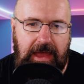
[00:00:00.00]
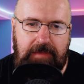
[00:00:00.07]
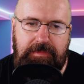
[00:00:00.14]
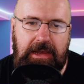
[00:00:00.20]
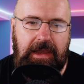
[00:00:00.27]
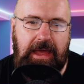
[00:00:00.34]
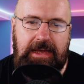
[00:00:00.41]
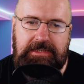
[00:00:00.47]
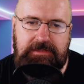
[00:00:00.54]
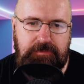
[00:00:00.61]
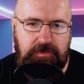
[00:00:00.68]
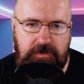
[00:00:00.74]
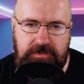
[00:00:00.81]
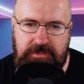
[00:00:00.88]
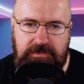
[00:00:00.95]
I'm the
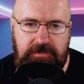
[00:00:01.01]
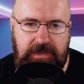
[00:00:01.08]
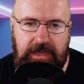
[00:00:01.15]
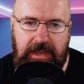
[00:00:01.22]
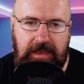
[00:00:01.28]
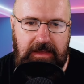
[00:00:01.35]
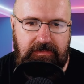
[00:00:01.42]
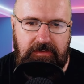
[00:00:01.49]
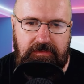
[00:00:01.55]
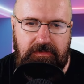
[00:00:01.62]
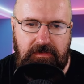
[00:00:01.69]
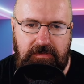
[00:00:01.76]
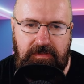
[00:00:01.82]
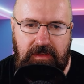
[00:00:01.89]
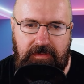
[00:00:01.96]
last person to get access
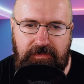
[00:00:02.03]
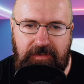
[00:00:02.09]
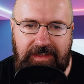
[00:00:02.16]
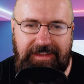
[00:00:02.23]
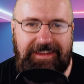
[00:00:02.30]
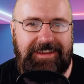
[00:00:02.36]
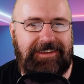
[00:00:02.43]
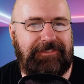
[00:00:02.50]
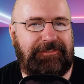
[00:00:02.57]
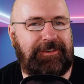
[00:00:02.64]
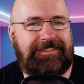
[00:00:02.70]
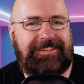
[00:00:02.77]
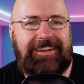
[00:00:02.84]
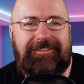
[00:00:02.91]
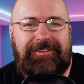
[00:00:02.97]
to stuff.
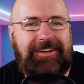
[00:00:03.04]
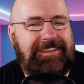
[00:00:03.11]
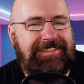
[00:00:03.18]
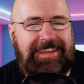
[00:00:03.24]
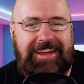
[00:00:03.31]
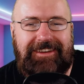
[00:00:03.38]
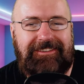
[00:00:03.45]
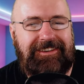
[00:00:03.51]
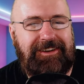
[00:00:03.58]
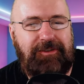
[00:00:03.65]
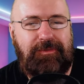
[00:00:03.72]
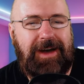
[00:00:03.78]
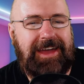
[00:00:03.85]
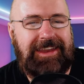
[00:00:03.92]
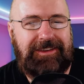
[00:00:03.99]
For some reason, I don't
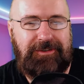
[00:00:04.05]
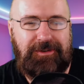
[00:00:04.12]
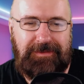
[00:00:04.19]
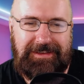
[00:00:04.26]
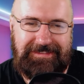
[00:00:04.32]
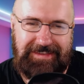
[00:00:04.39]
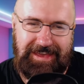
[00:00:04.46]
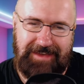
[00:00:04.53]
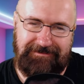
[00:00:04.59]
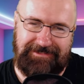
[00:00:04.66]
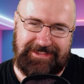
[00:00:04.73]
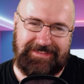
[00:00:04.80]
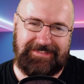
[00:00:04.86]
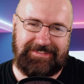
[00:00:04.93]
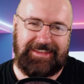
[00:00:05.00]
know why that always
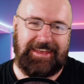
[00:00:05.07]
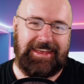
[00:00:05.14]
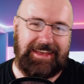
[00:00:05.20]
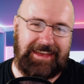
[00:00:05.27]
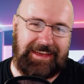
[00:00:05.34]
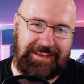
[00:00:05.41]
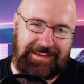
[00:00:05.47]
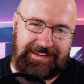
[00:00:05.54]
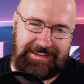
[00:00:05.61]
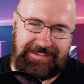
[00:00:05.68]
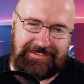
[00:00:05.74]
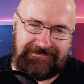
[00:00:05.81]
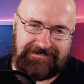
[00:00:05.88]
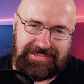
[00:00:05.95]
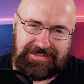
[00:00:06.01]
happens.
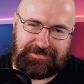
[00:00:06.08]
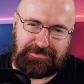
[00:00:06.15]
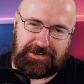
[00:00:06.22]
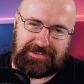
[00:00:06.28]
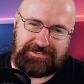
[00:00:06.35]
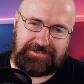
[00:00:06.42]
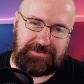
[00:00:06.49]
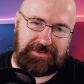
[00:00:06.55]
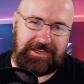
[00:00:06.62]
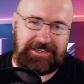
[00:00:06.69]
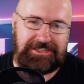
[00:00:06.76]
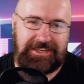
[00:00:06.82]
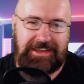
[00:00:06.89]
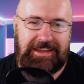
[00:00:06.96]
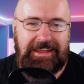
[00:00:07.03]
Um, it's really
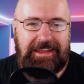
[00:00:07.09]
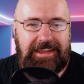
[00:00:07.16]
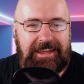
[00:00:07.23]
strange.